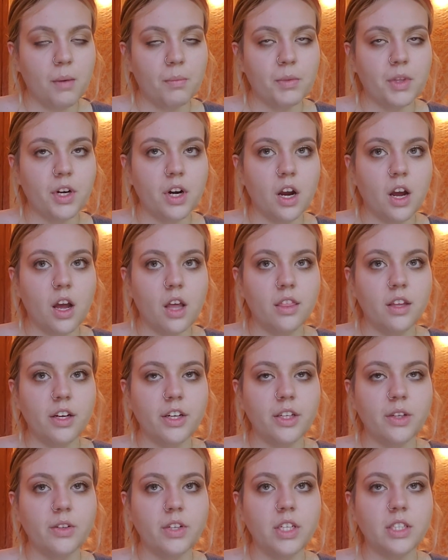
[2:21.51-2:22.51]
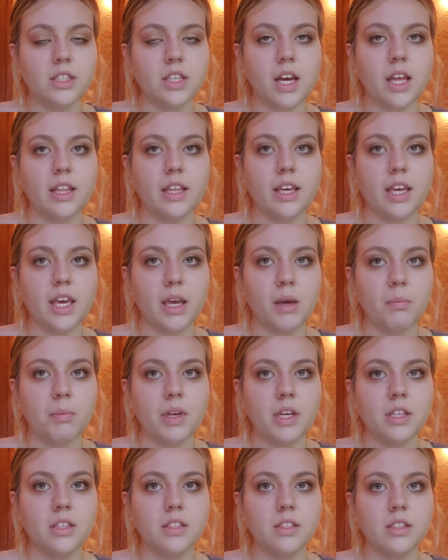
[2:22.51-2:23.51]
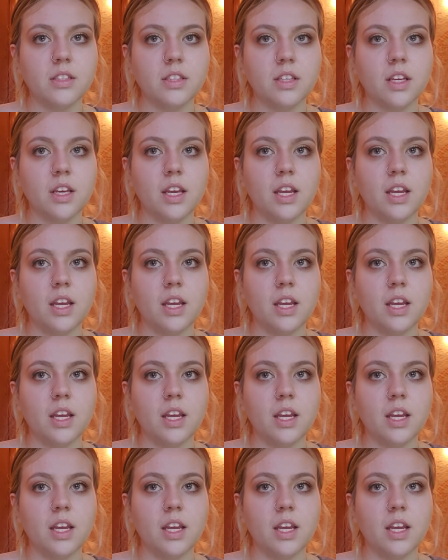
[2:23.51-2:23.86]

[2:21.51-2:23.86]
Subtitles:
There are other units on the campus,